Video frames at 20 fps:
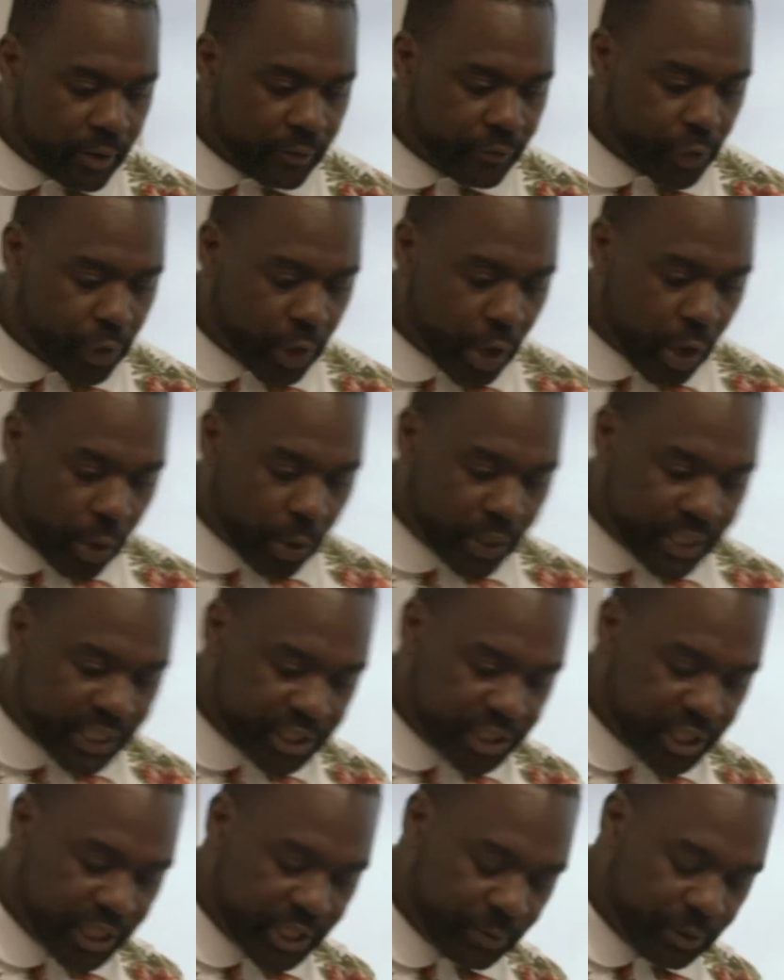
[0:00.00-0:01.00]
Foucault
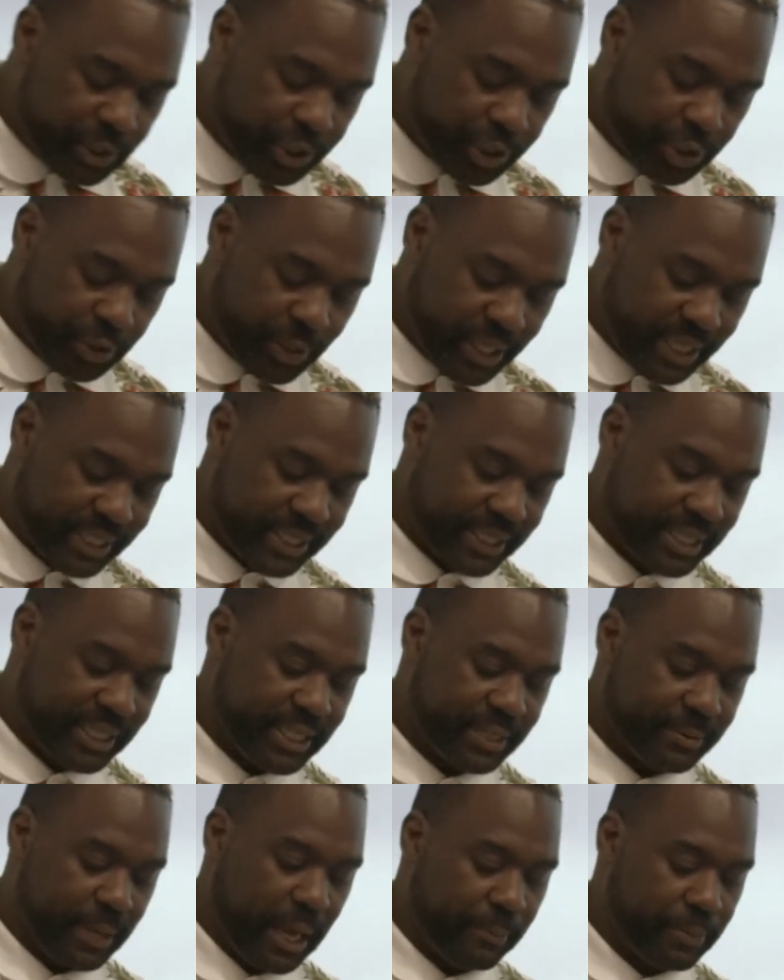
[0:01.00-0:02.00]
initially restricts the
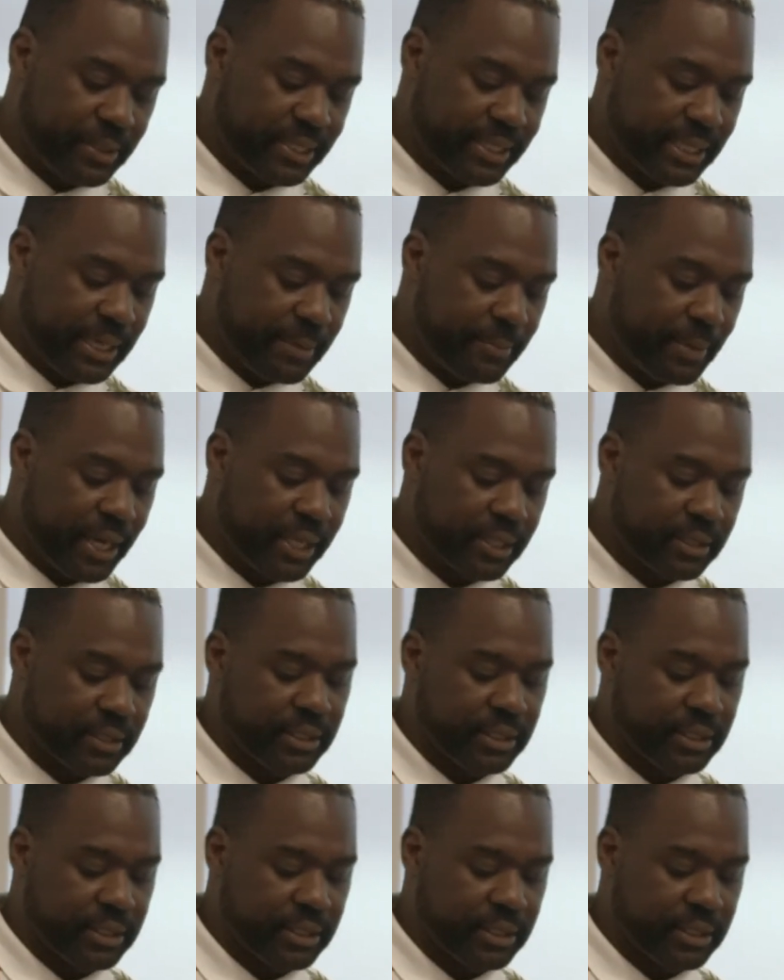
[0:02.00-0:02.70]
episteme